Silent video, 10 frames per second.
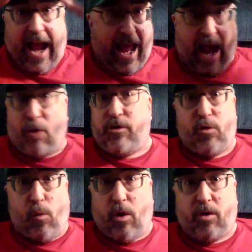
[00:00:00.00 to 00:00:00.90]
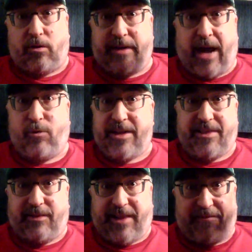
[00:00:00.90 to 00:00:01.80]
out in the world, not only
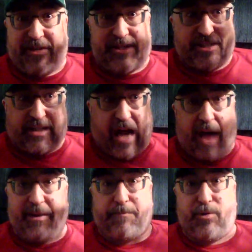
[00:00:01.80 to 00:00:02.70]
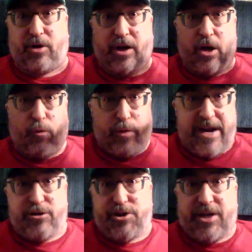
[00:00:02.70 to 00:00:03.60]
the leftist comic book
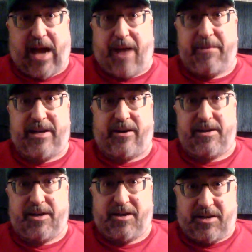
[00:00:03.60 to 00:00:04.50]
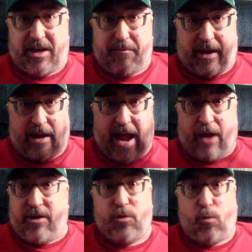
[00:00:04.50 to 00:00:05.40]
readers and commentaries
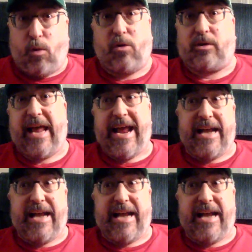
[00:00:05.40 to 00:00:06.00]
out in the world,